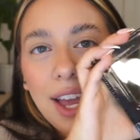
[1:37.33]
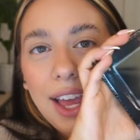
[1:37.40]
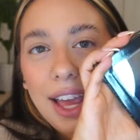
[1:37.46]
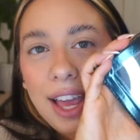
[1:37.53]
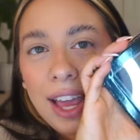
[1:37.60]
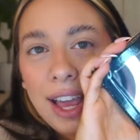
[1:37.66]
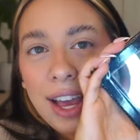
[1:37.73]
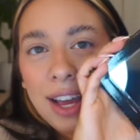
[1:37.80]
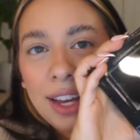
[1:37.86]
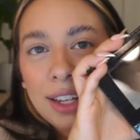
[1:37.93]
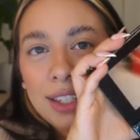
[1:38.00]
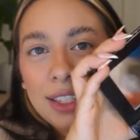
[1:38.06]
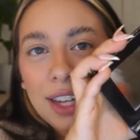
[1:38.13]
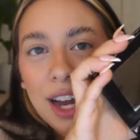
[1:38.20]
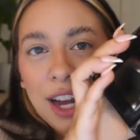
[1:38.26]

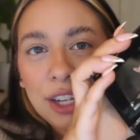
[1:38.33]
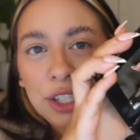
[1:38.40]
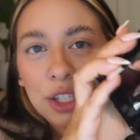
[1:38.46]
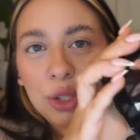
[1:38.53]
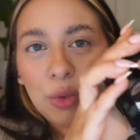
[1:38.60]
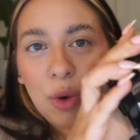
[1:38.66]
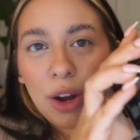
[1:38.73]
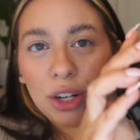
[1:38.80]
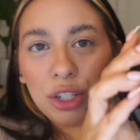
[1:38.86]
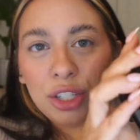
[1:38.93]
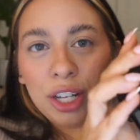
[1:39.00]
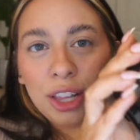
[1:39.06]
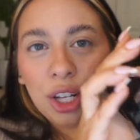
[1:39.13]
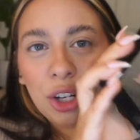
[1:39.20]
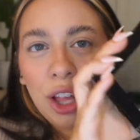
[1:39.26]
and I swatched
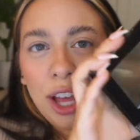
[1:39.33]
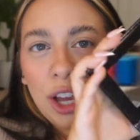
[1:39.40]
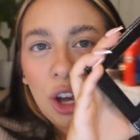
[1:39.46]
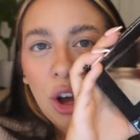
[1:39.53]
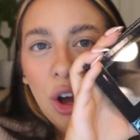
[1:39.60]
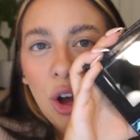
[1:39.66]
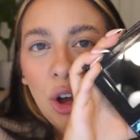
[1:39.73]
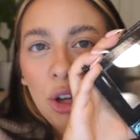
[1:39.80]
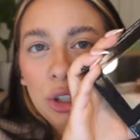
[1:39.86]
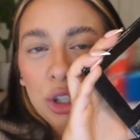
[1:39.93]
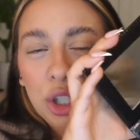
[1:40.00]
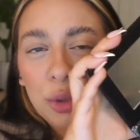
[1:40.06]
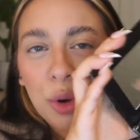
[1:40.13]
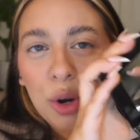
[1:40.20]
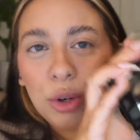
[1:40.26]
it. They're like all
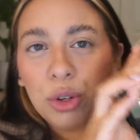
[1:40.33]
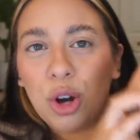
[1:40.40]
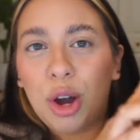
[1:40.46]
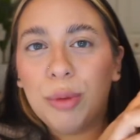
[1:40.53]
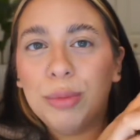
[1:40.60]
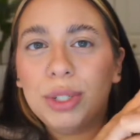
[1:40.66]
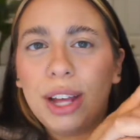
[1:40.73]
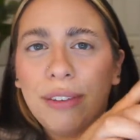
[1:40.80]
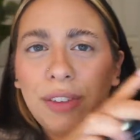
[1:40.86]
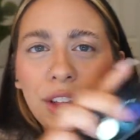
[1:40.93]
duochromes. I feel